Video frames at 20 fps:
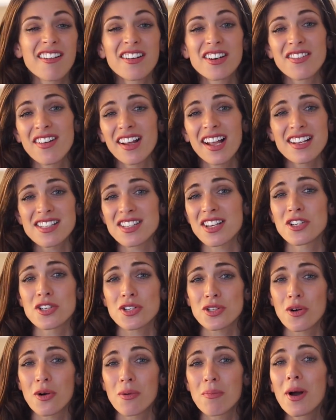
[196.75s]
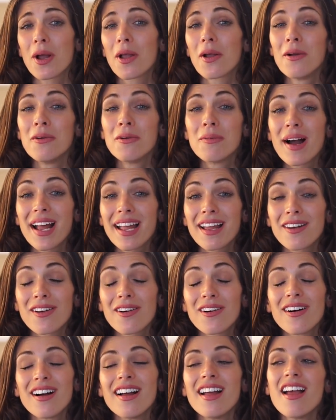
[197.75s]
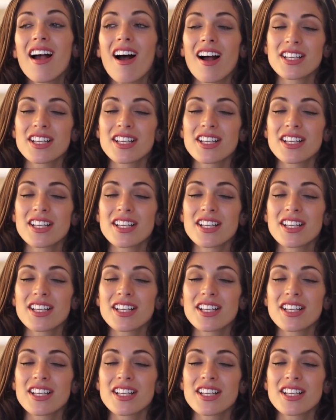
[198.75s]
Kind of, I guess I just got my own way a lot.